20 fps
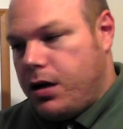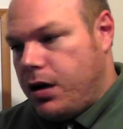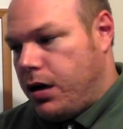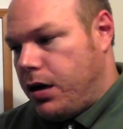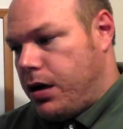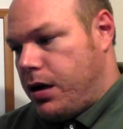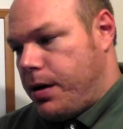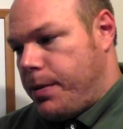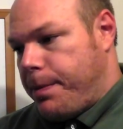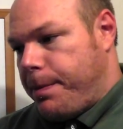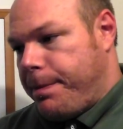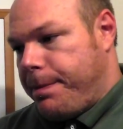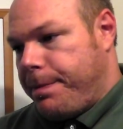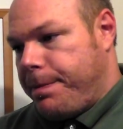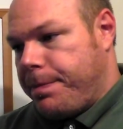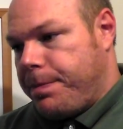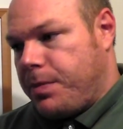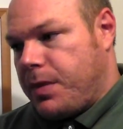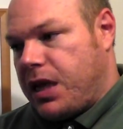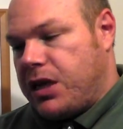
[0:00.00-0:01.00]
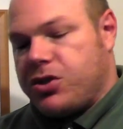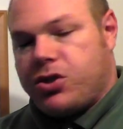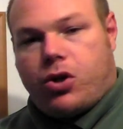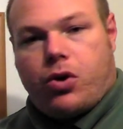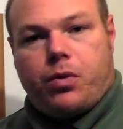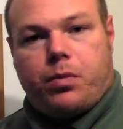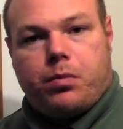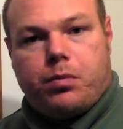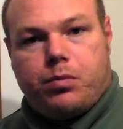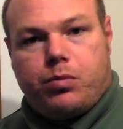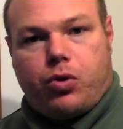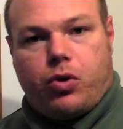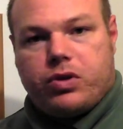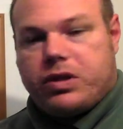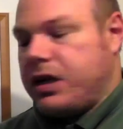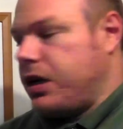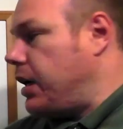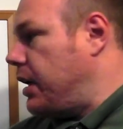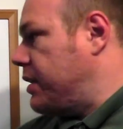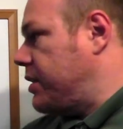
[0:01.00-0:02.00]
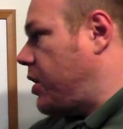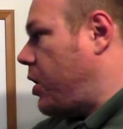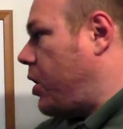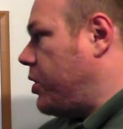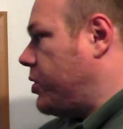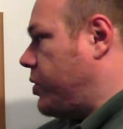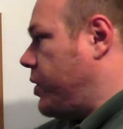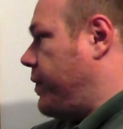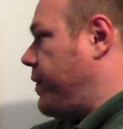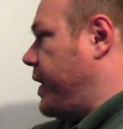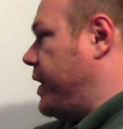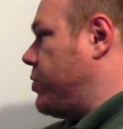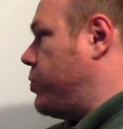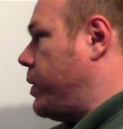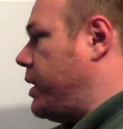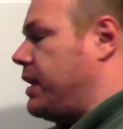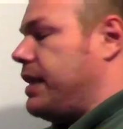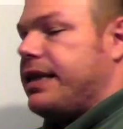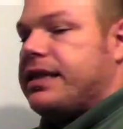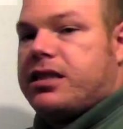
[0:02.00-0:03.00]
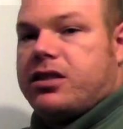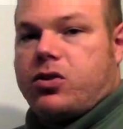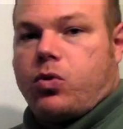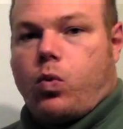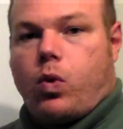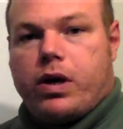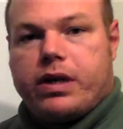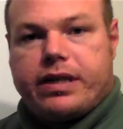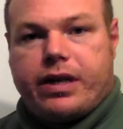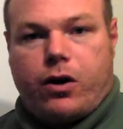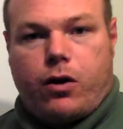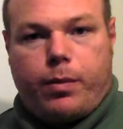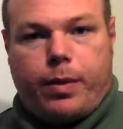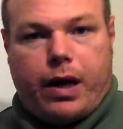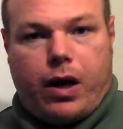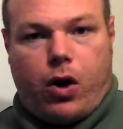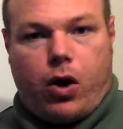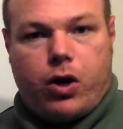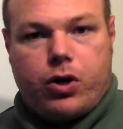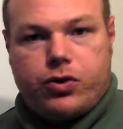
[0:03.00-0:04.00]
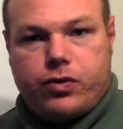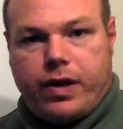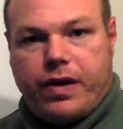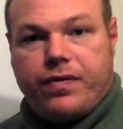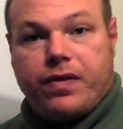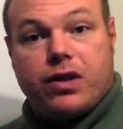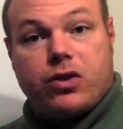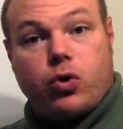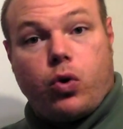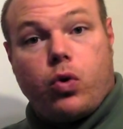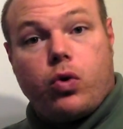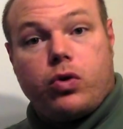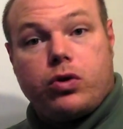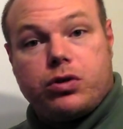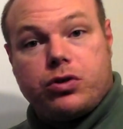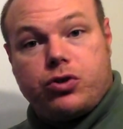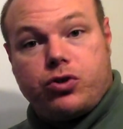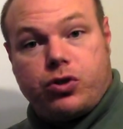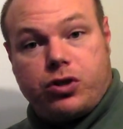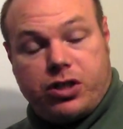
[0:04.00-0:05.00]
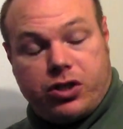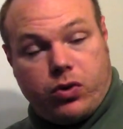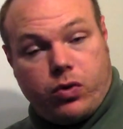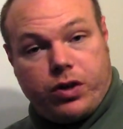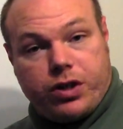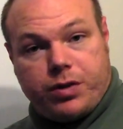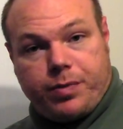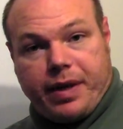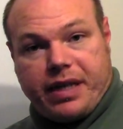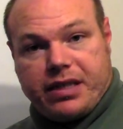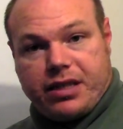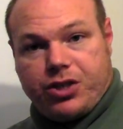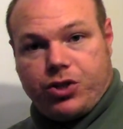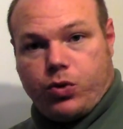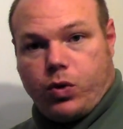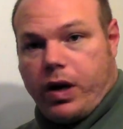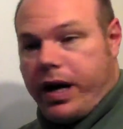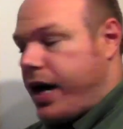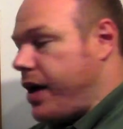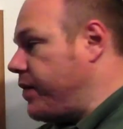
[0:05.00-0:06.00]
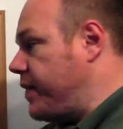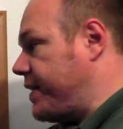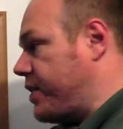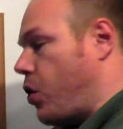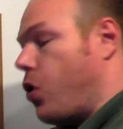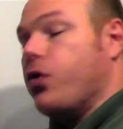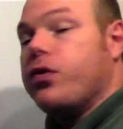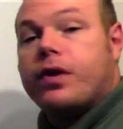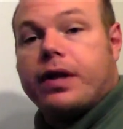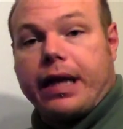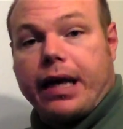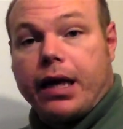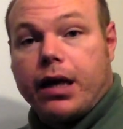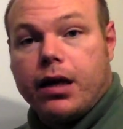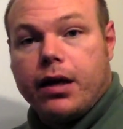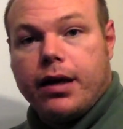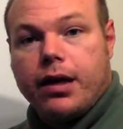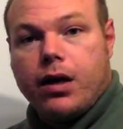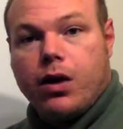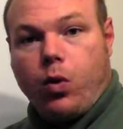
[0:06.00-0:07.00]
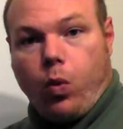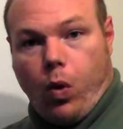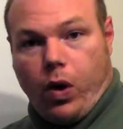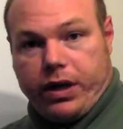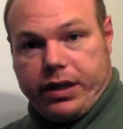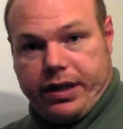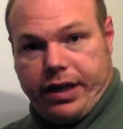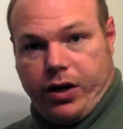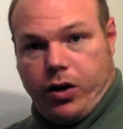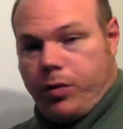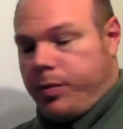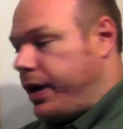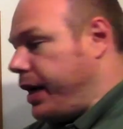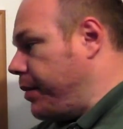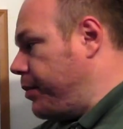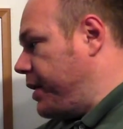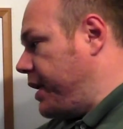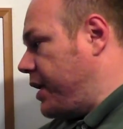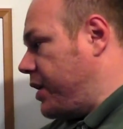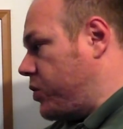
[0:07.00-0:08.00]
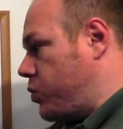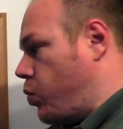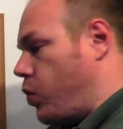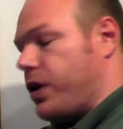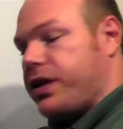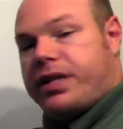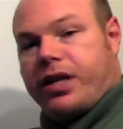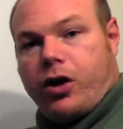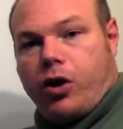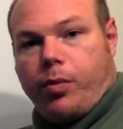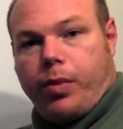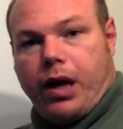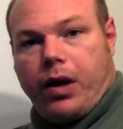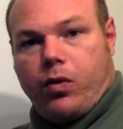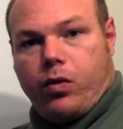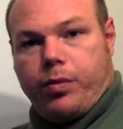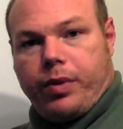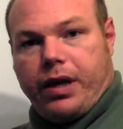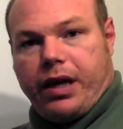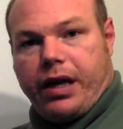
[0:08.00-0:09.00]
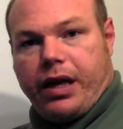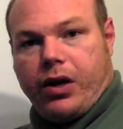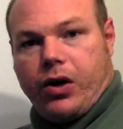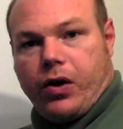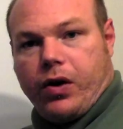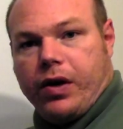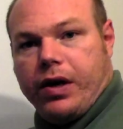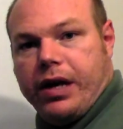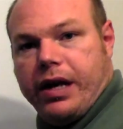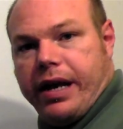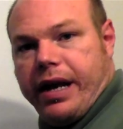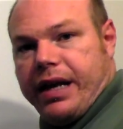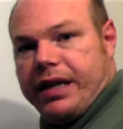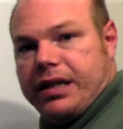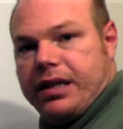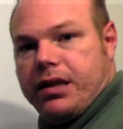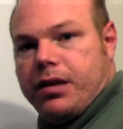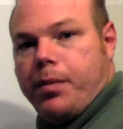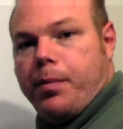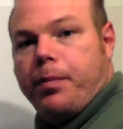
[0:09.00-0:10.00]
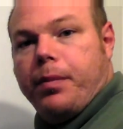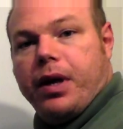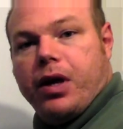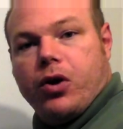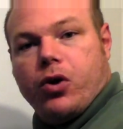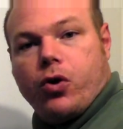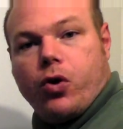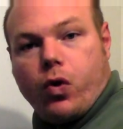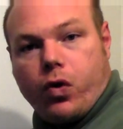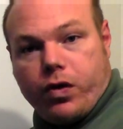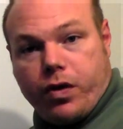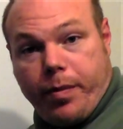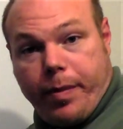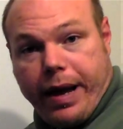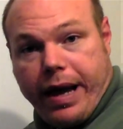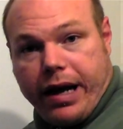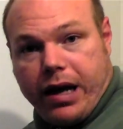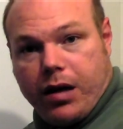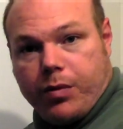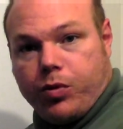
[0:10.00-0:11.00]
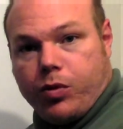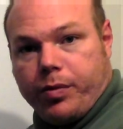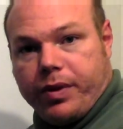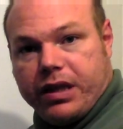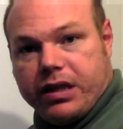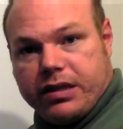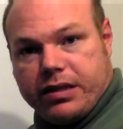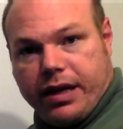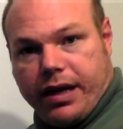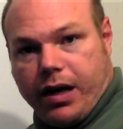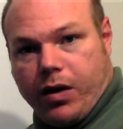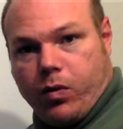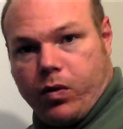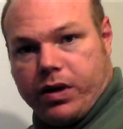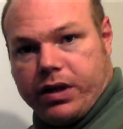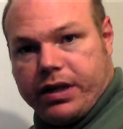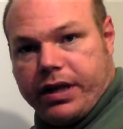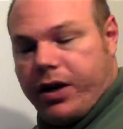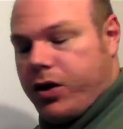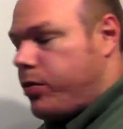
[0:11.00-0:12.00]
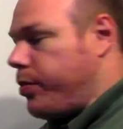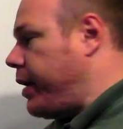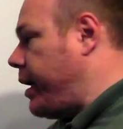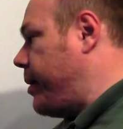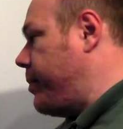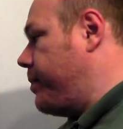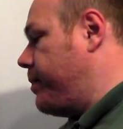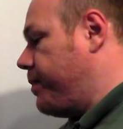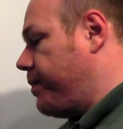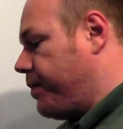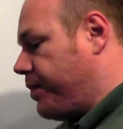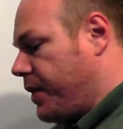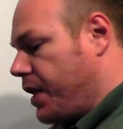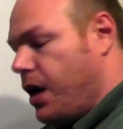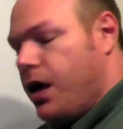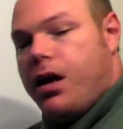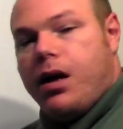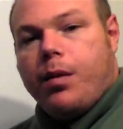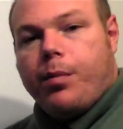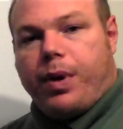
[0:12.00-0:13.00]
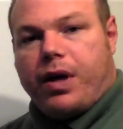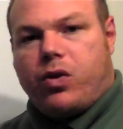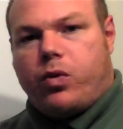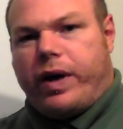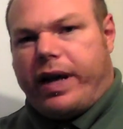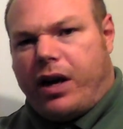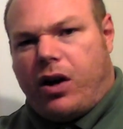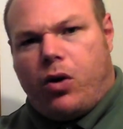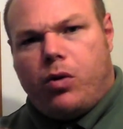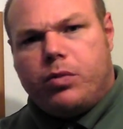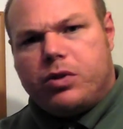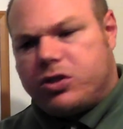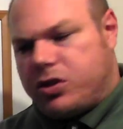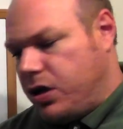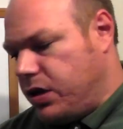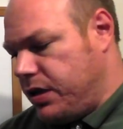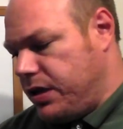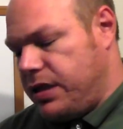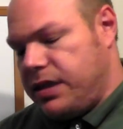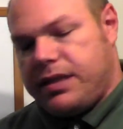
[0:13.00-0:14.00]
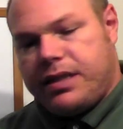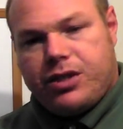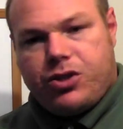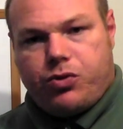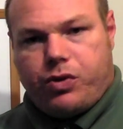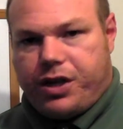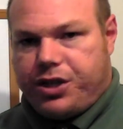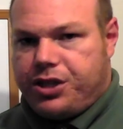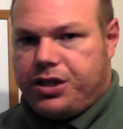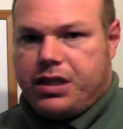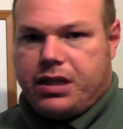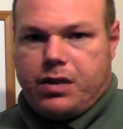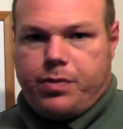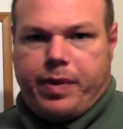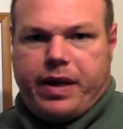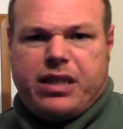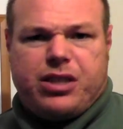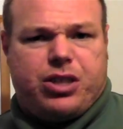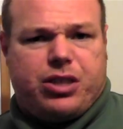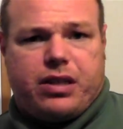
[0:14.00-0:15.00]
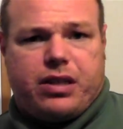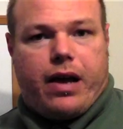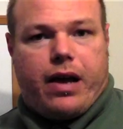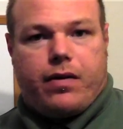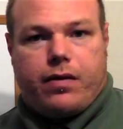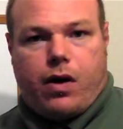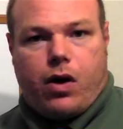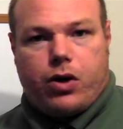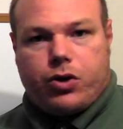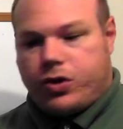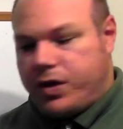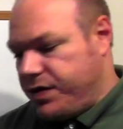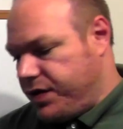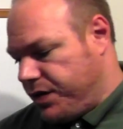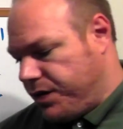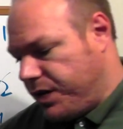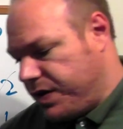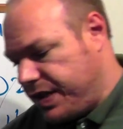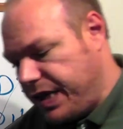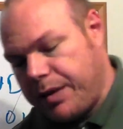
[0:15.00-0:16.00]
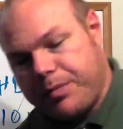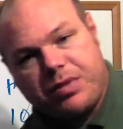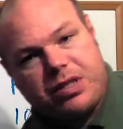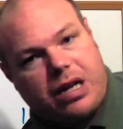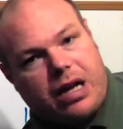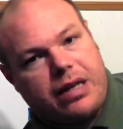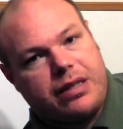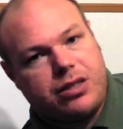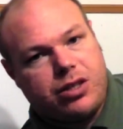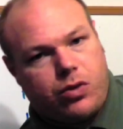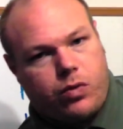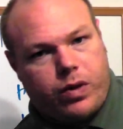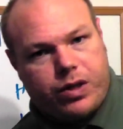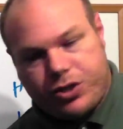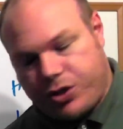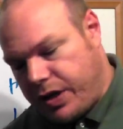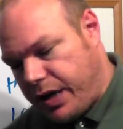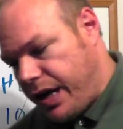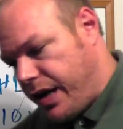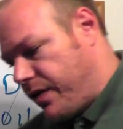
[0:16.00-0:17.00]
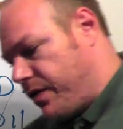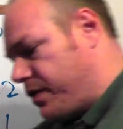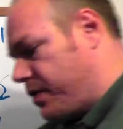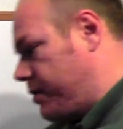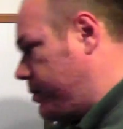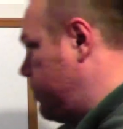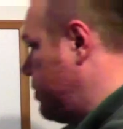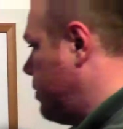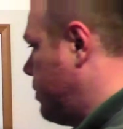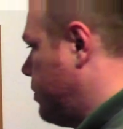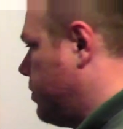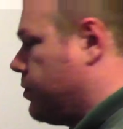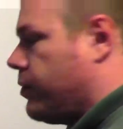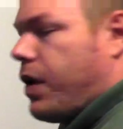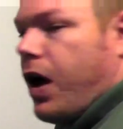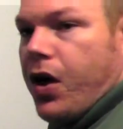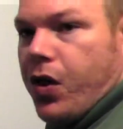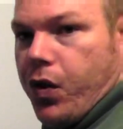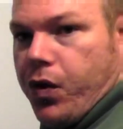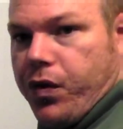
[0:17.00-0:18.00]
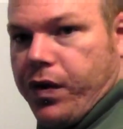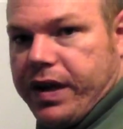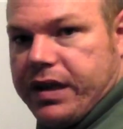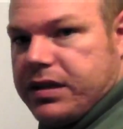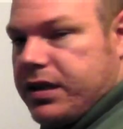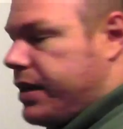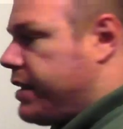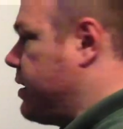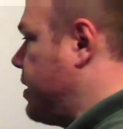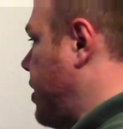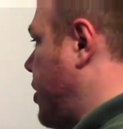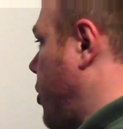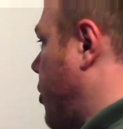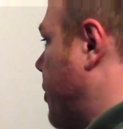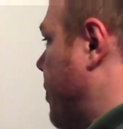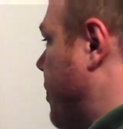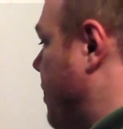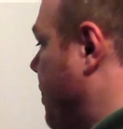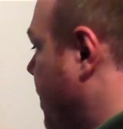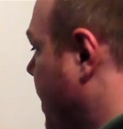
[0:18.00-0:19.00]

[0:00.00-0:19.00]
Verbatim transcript: Um, so pros and cons. Also, if each one of these is a one terabyte hard drive, the total storage space that you will have is only one terabyte because one terabyte will be here, and then the mirror or the backup will be the second one terabyte. By the way, in almost all of these situations, it's best have hard drives of the same size, otherwise you're gonna have other things to consider.